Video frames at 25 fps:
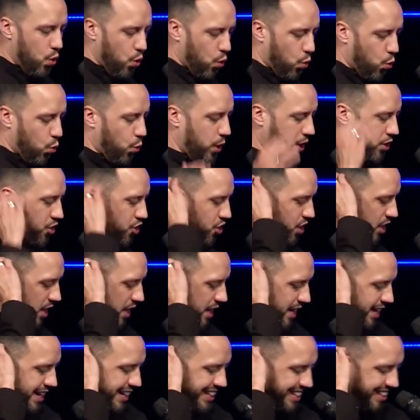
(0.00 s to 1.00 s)
which
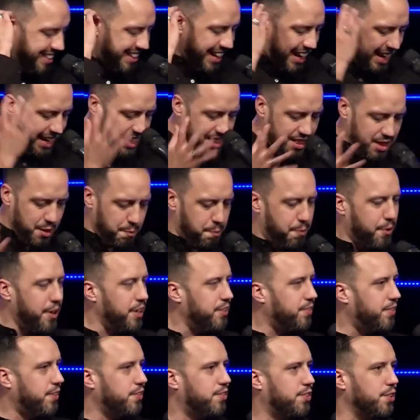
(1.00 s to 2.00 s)
contained the
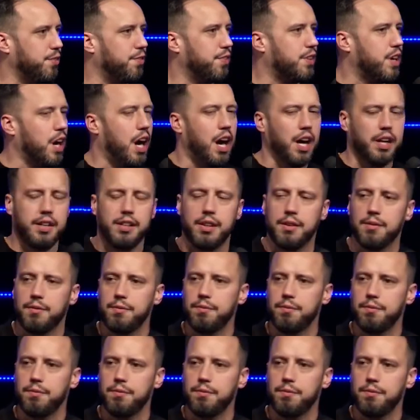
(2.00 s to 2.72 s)
presence of God.